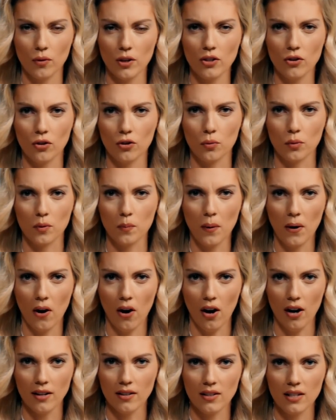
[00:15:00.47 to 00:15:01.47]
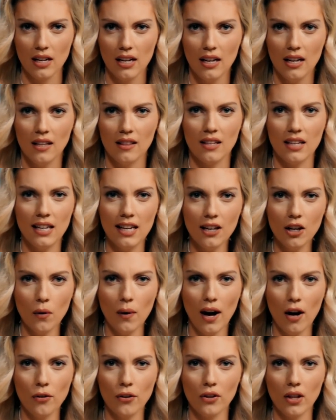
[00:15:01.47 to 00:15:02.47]
research was paused, the
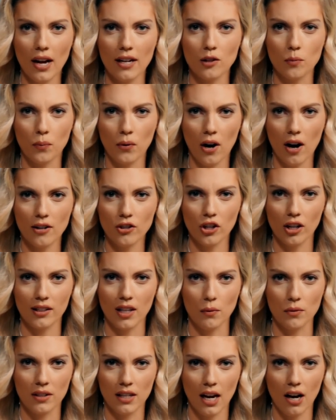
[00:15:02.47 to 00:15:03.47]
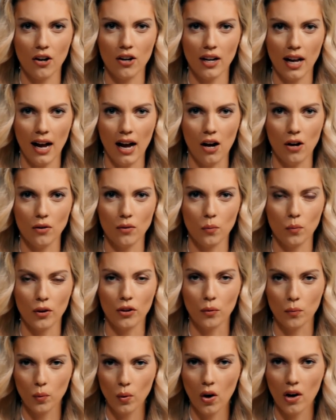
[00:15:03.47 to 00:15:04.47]
EcoHealth Alliance project that was carried out with
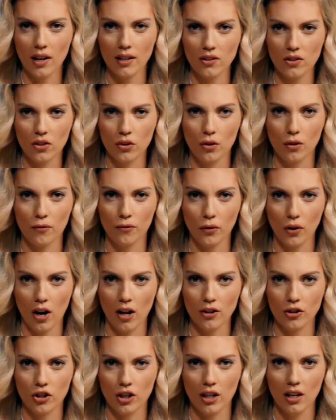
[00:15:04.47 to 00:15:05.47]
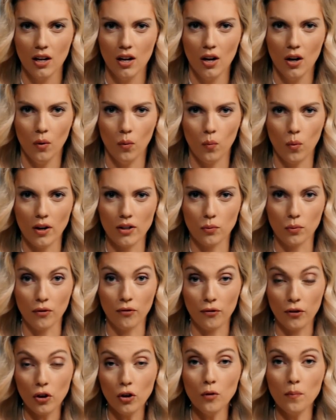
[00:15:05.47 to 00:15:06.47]
the Wuhan Institute of Virology was
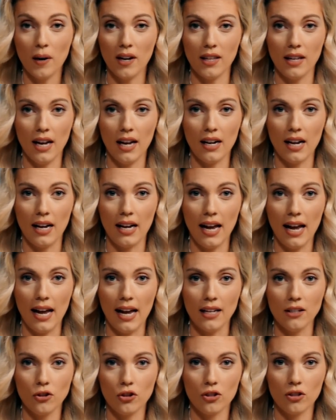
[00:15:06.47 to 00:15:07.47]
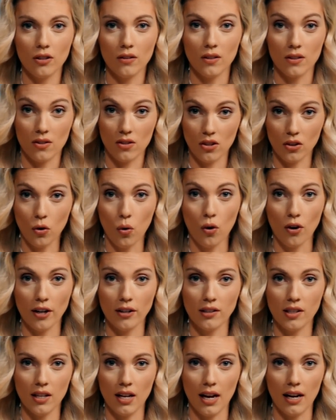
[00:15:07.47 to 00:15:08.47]
reviewed by the N I H. This is
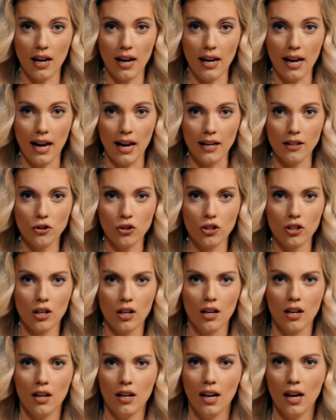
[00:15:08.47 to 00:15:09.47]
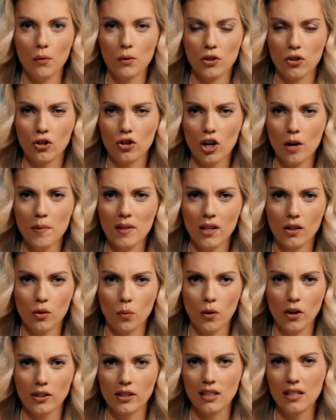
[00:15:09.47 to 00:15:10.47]
according to the N I H. It was determined that the
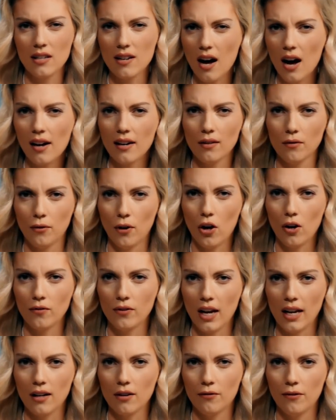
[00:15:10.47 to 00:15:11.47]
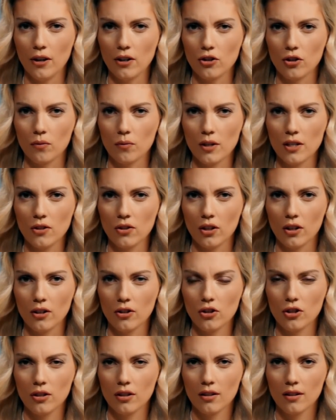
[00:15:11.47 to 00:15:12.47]
work did not involve gain-of-function
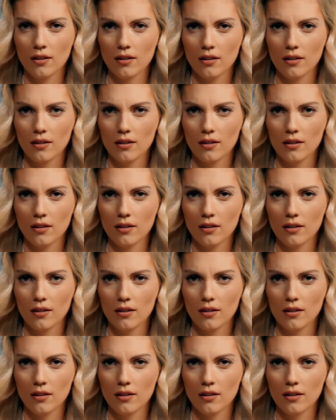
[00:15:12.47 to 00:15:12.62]
research.